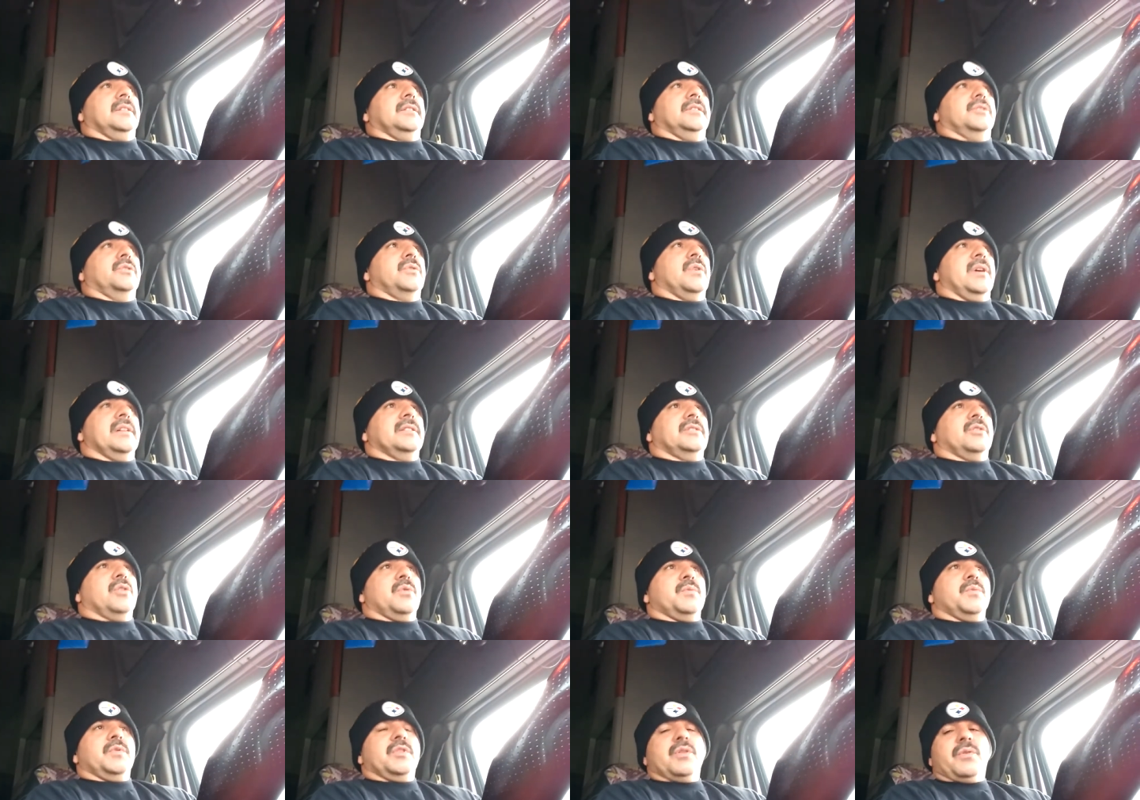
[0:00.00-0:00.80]
So I
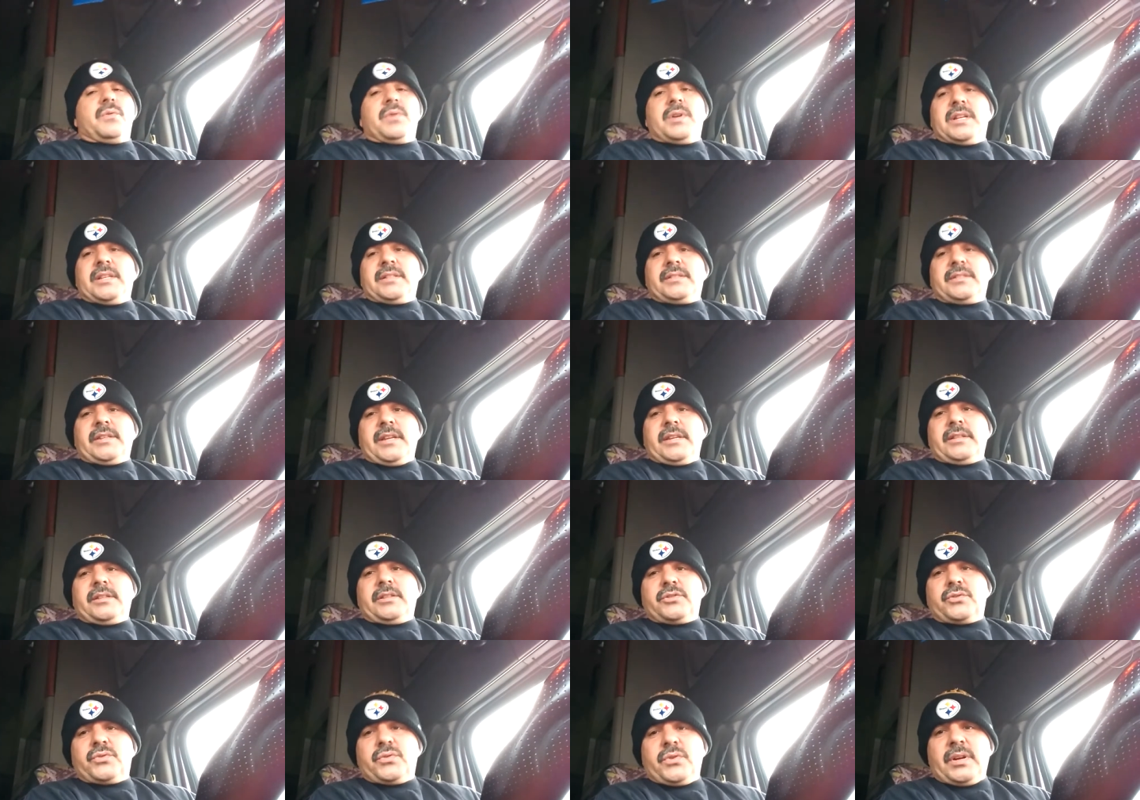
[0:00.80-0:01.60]
told him, you know what, let's take
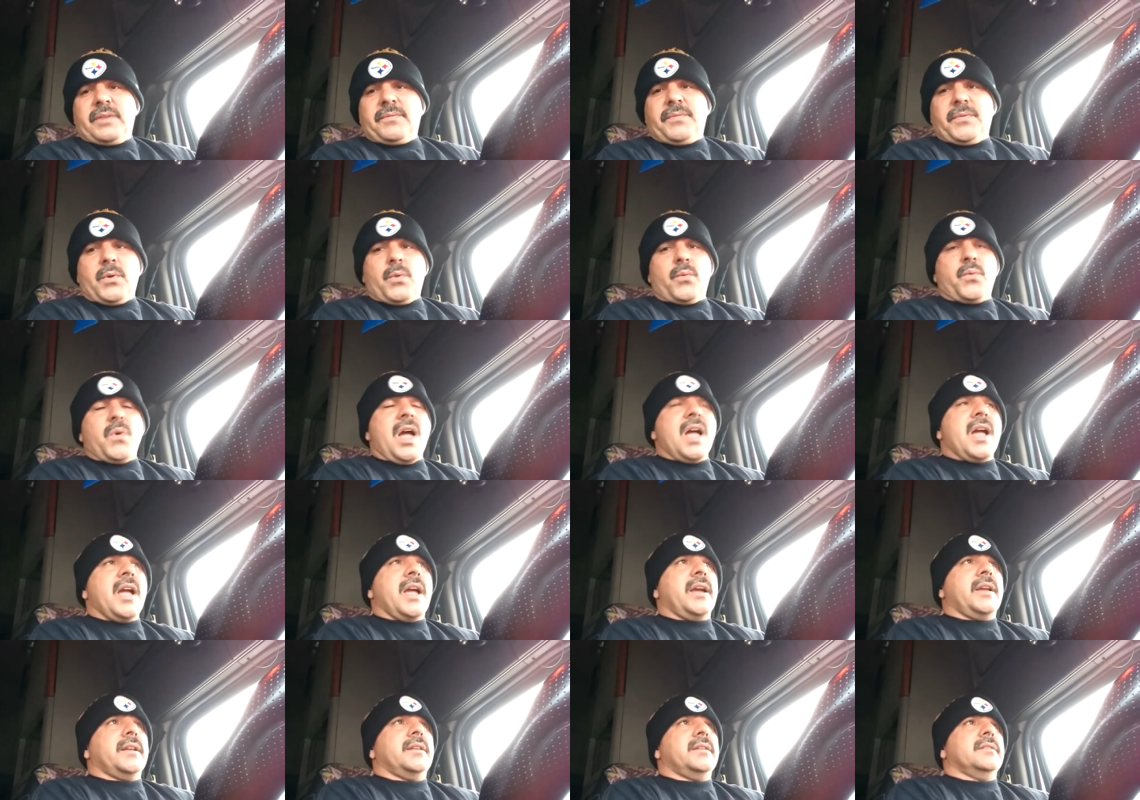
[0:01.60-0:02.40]
the truck for a
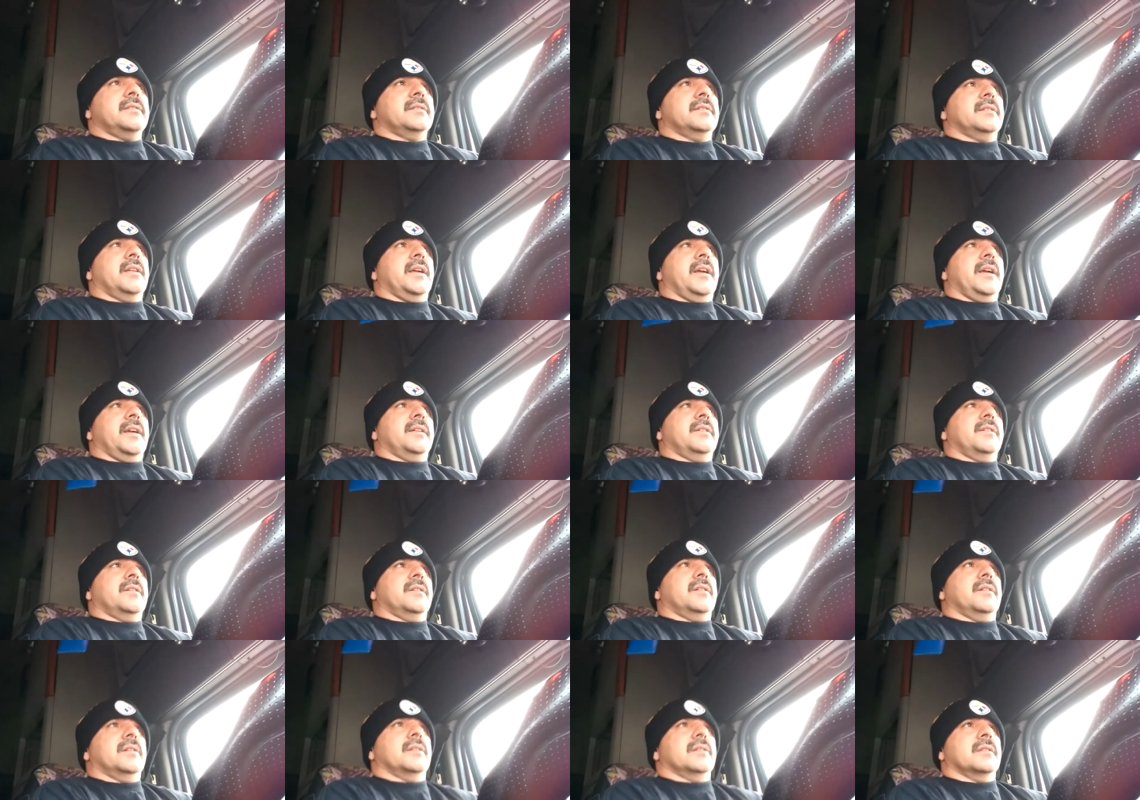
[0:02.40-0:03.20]
ride
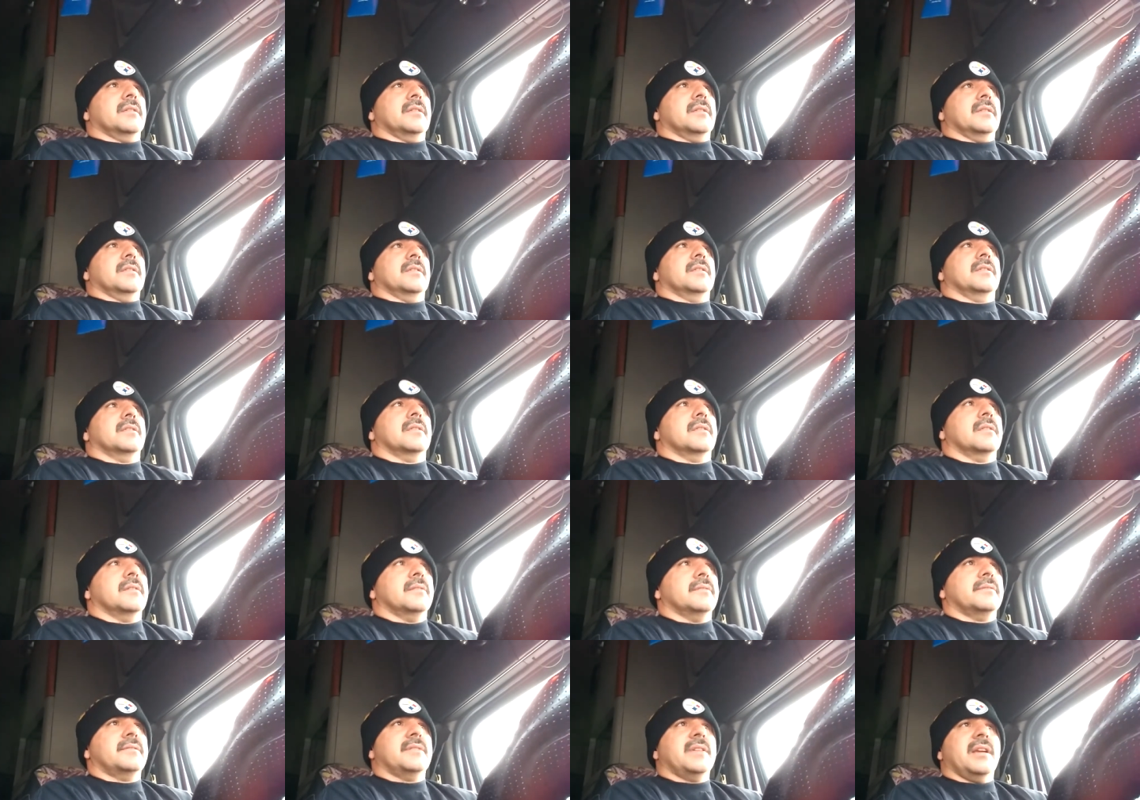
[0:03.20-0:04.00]
and
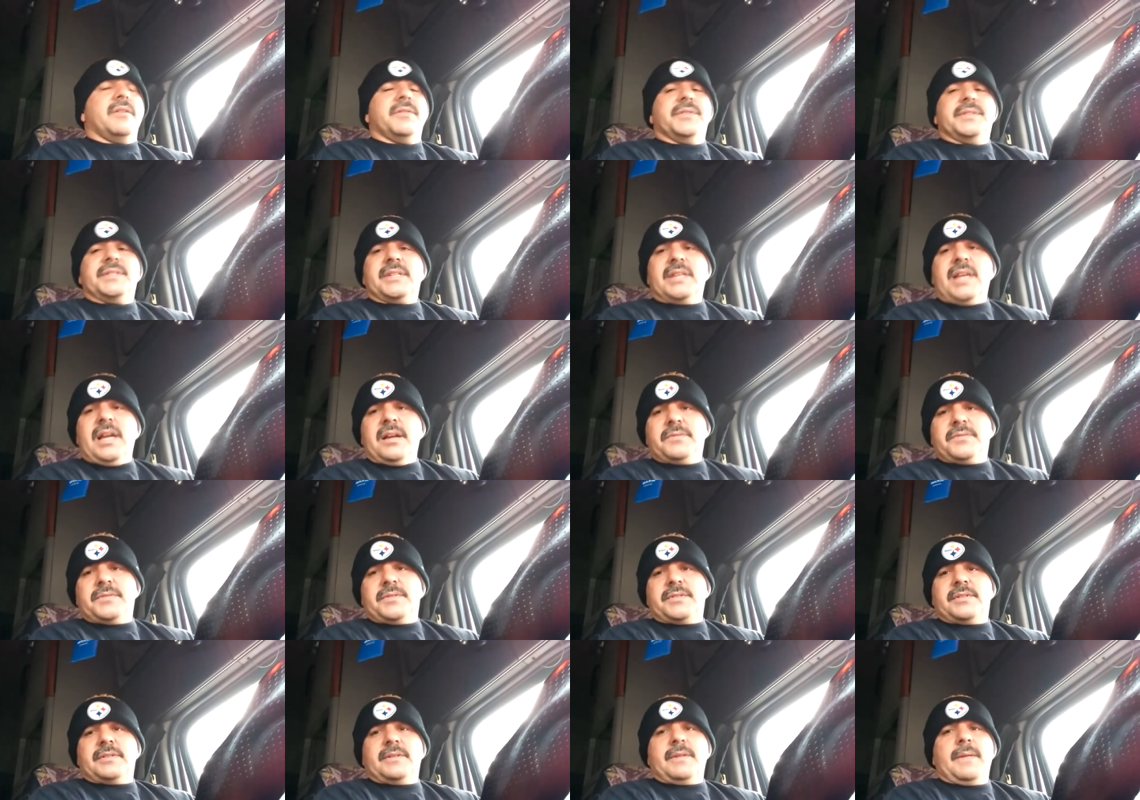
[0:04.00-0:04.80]
see how it
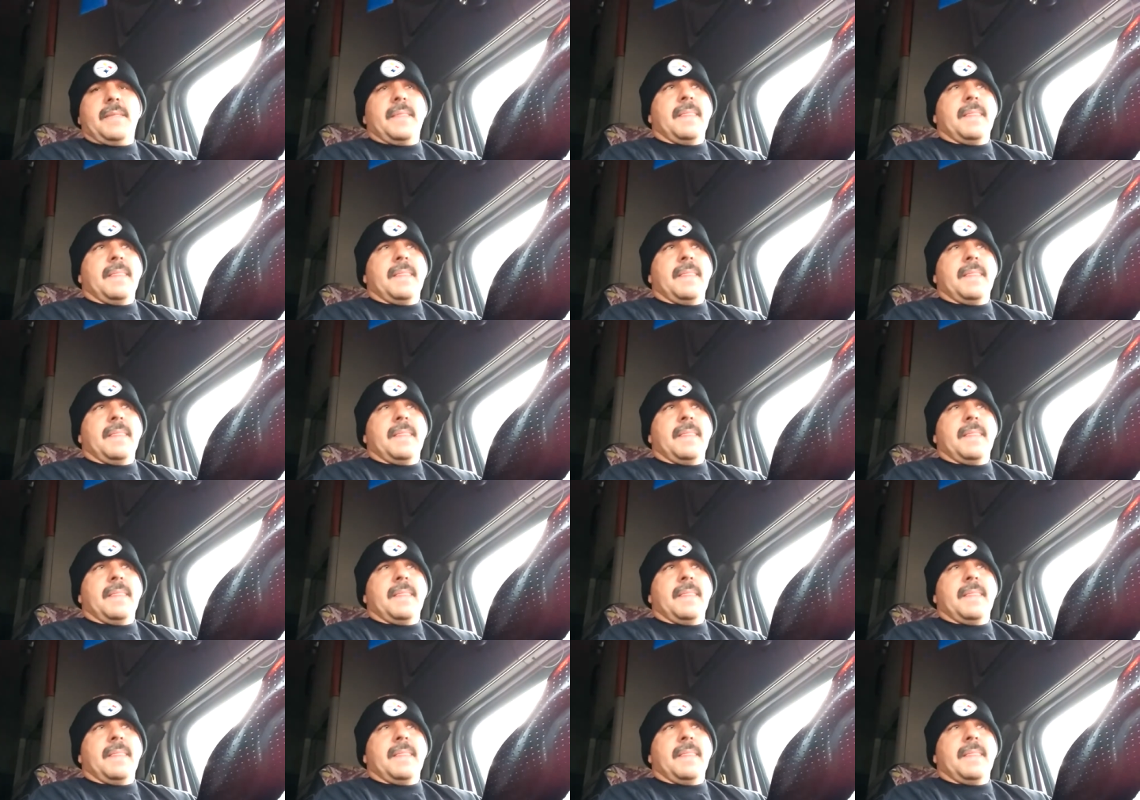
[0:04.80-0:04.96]
sounds.